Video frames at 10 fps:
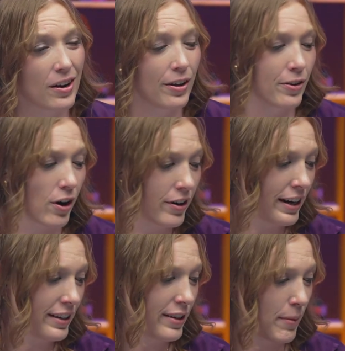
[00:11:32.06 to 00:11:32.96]
There are
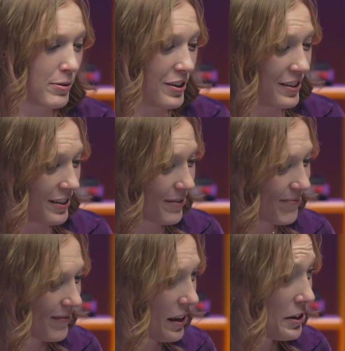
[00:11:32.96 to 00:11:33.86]
exceptions.
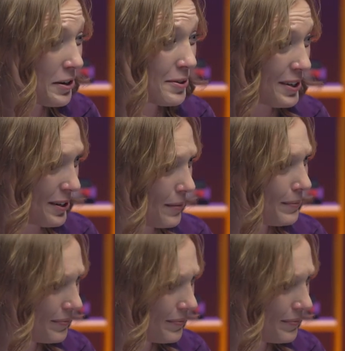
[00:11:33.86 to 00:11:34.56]
YouTube.